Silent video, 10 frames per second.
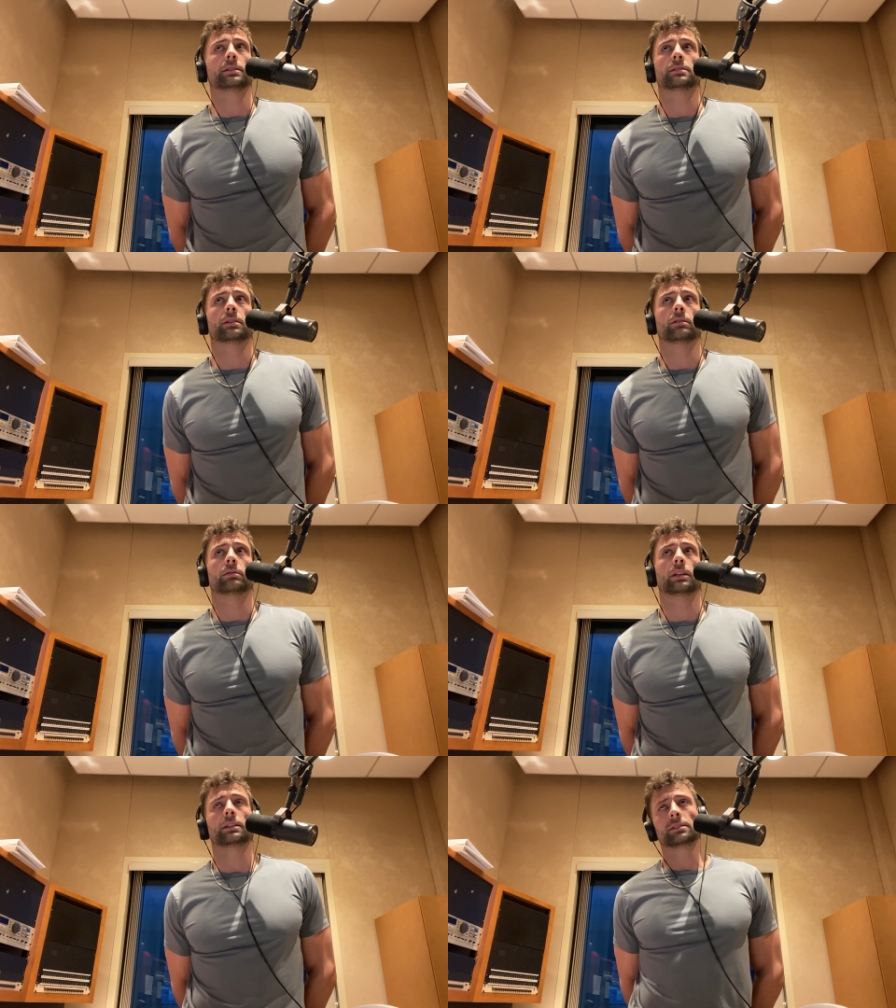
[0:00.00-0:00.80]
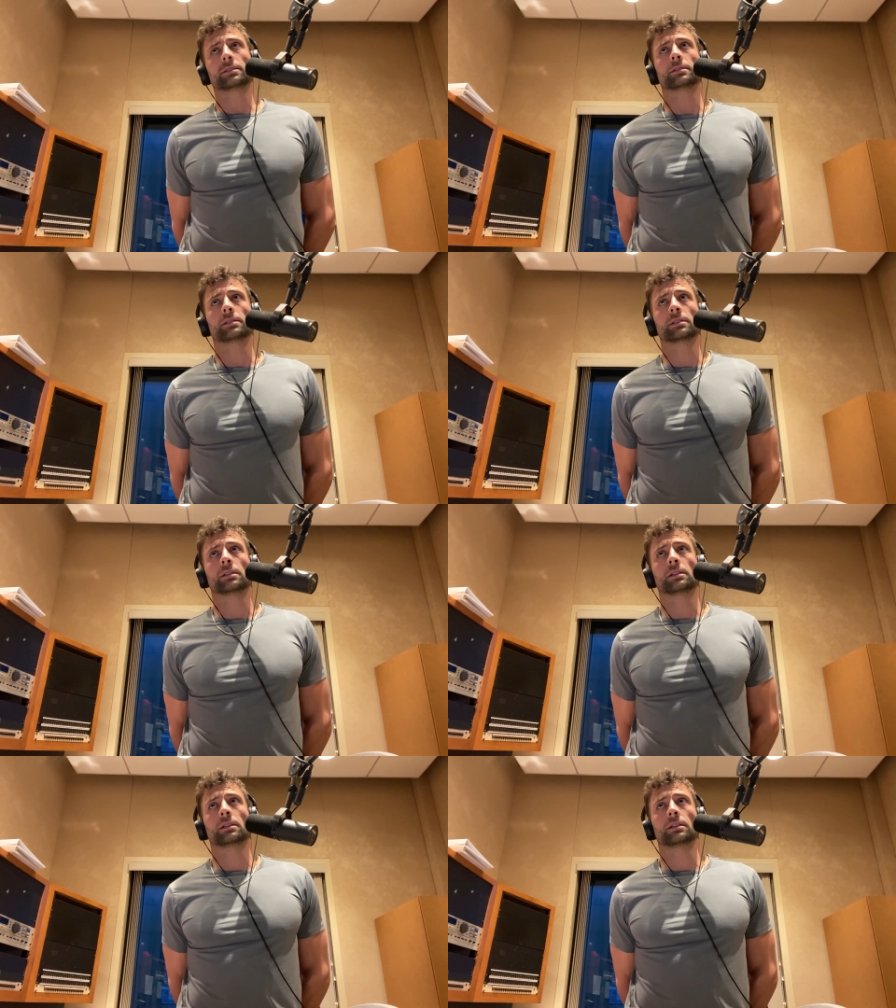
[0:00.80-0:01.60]
So let's
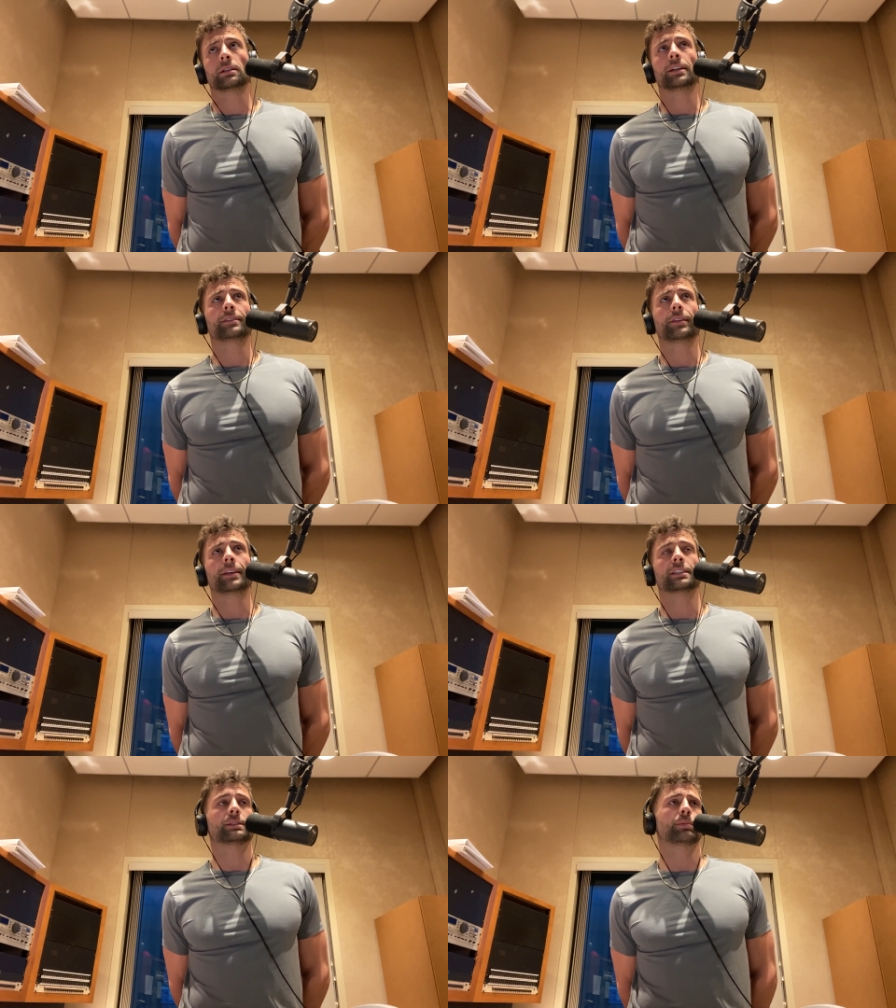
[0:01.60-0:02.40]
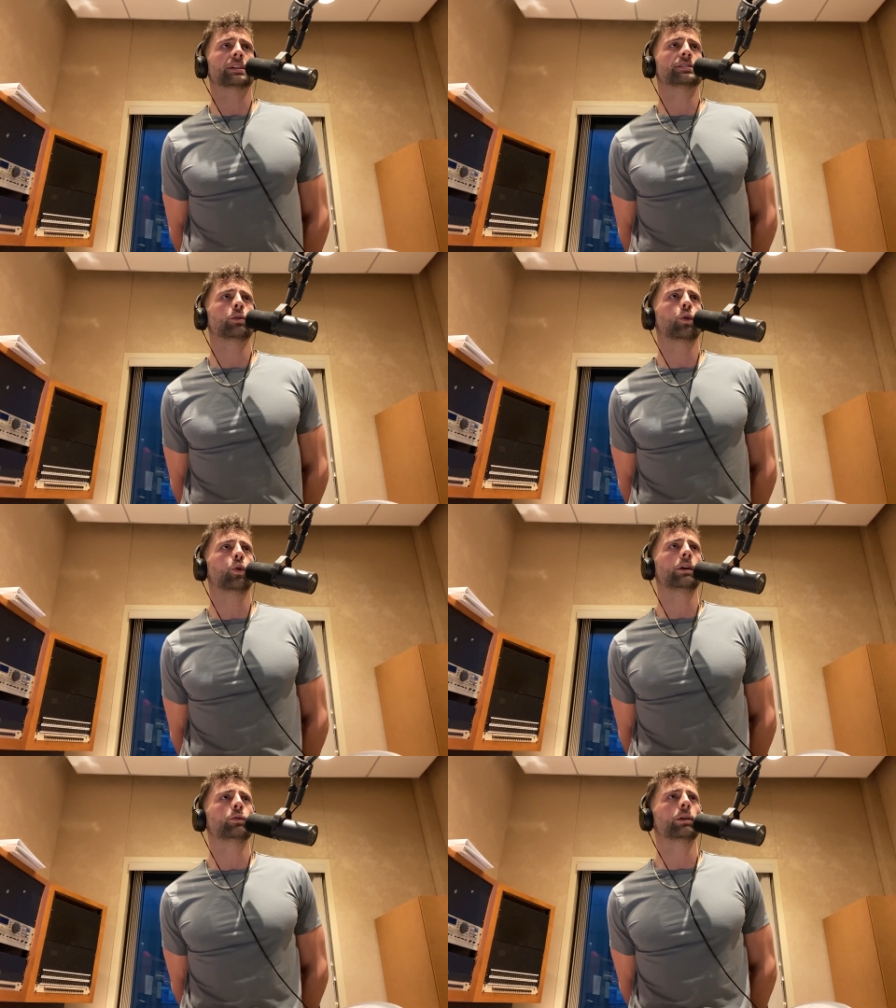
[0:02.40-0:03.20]
get to the espresso
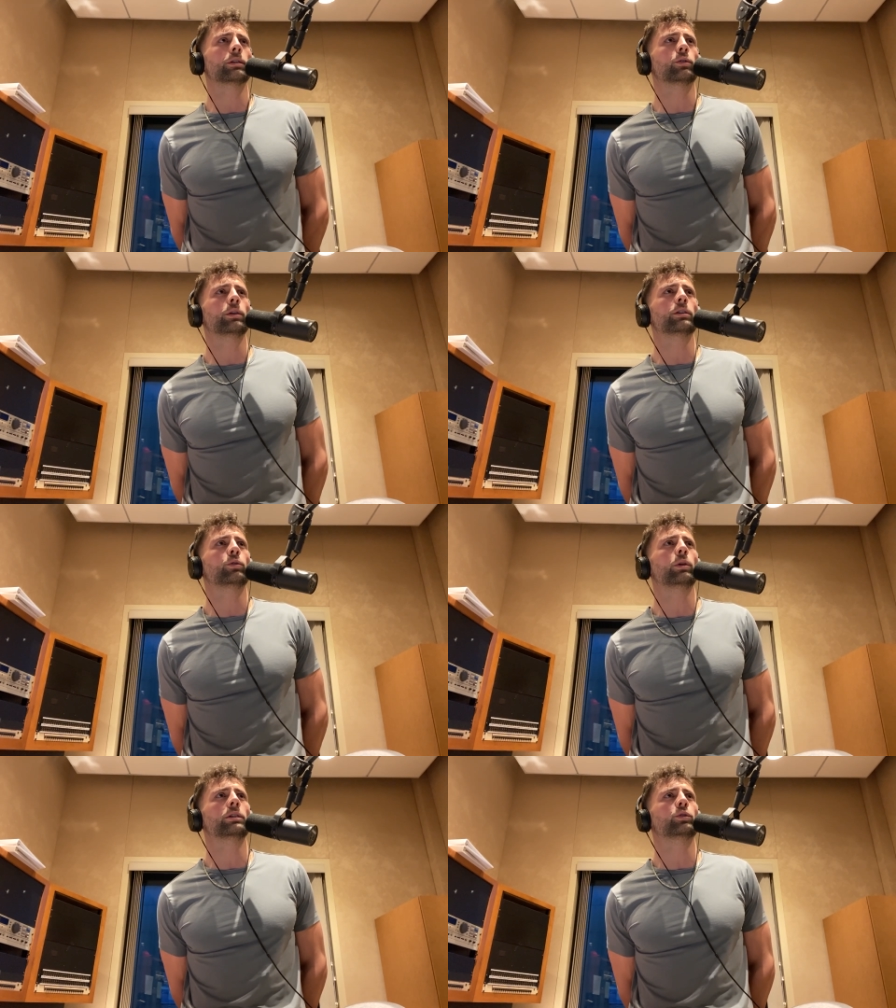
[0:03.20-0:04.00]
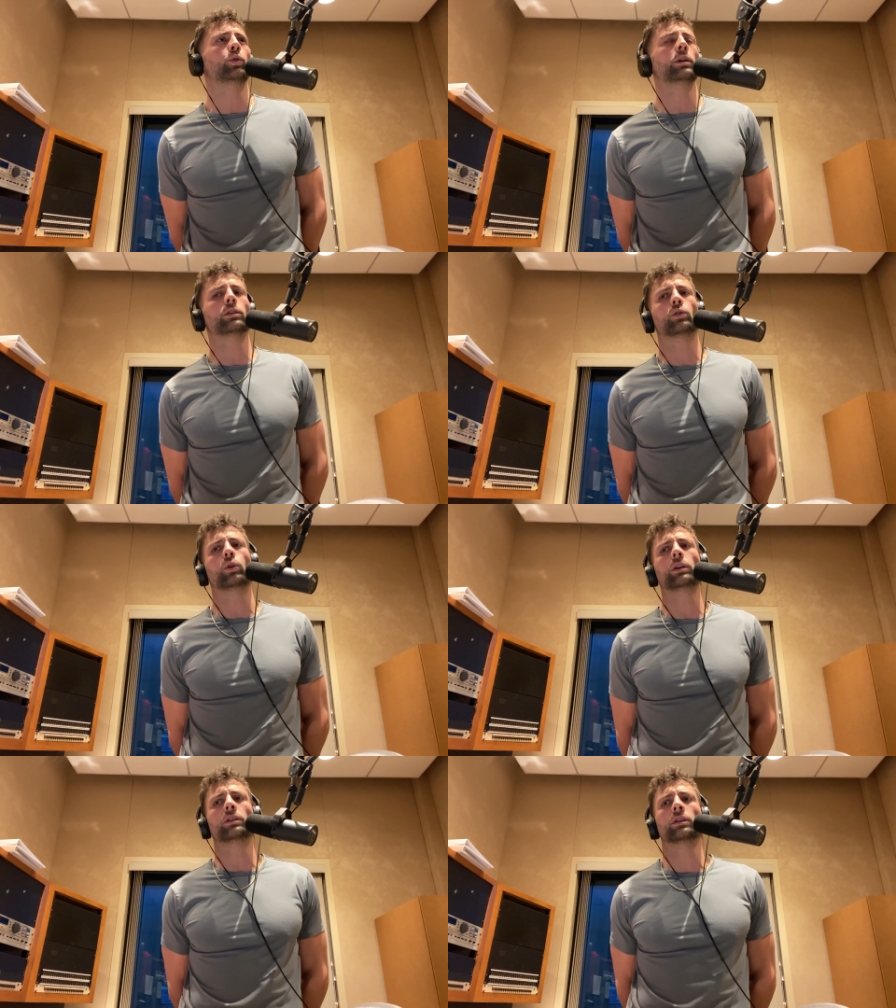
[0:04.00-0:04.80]
quick, quick, quick, quick, quick,
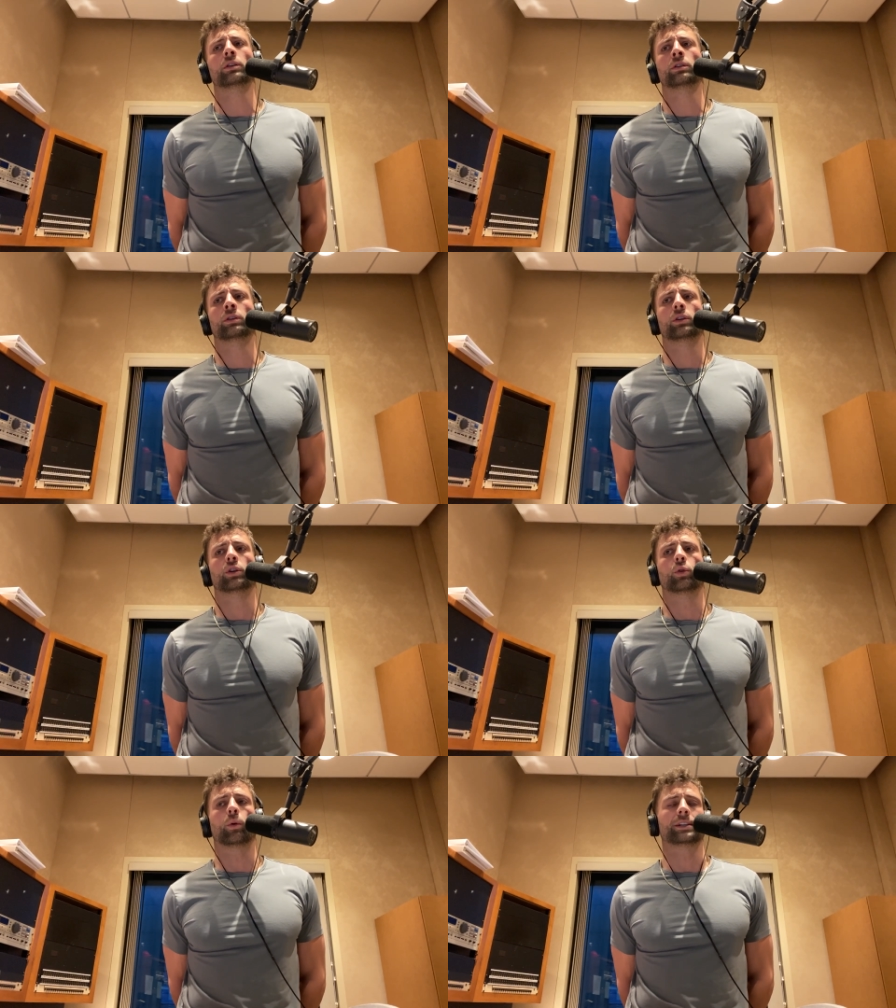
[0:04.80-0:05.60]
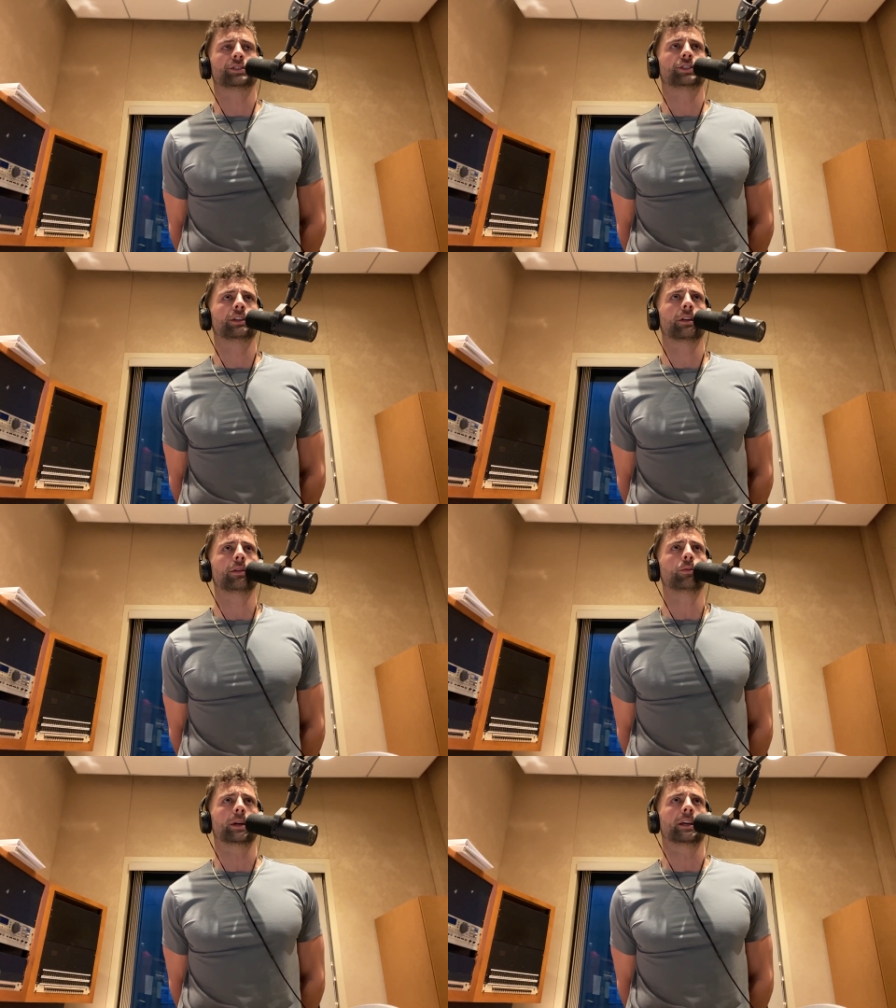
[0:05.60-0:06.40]
quick question of
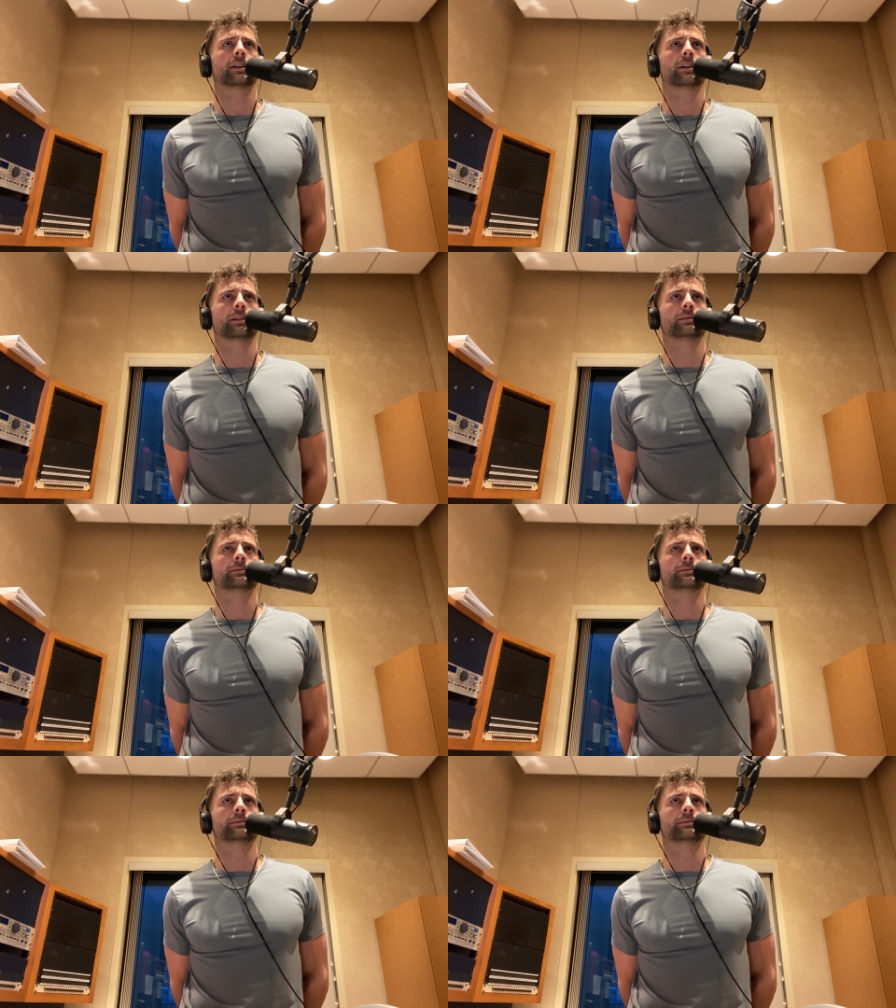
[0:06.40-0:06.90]
the week.